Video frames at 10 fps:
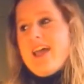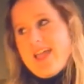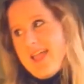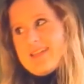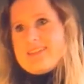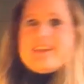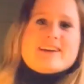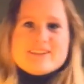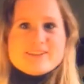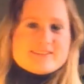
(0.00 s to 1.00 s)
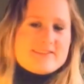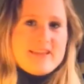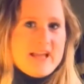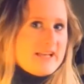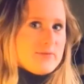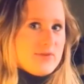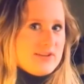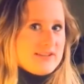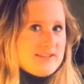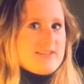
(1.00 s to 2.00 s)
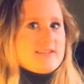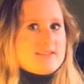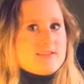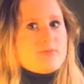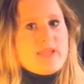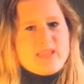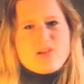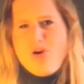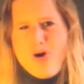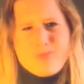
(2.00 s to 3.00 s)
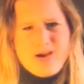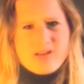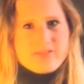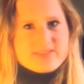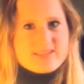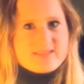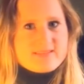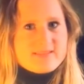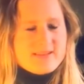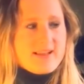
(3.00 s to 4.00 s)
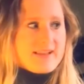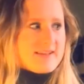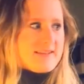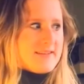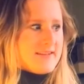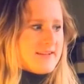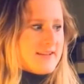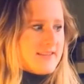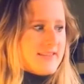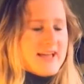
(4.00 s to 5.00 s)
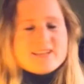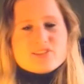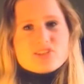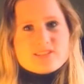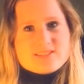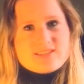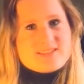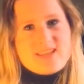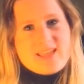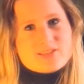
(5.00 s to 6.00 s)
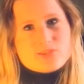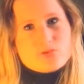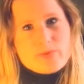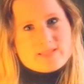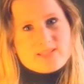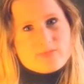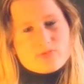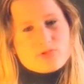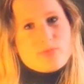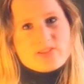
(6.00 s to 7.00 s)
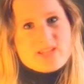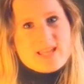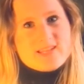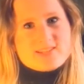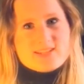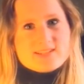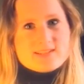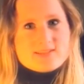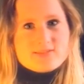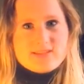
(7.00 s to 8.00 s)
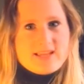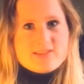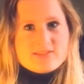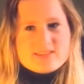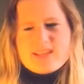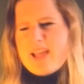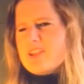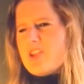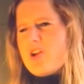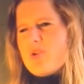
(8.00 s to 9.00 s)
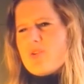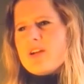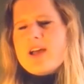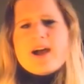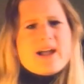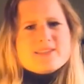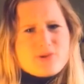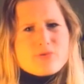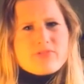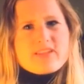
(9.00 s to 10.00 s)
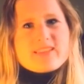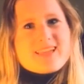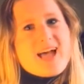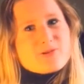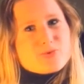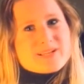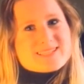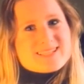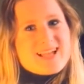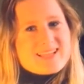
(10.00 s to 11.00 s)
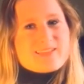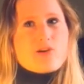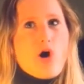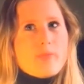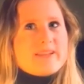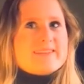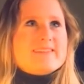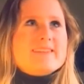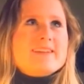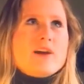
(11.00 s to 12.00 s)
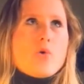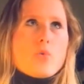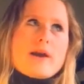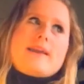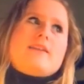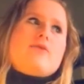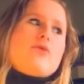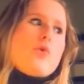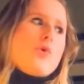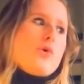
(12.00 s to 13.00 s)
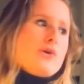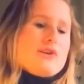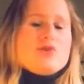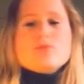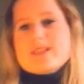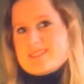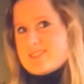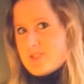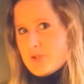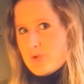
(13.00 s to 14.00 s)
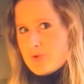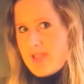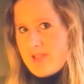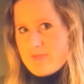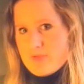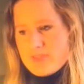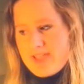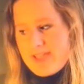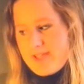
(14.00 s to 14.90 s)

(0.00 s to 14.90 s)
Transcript: and killed the animal just to make a comb out of it. Like, that is just, it takes too much energy and it's too dangerous. I don't know. I don't think that was like the common way for humans to care for their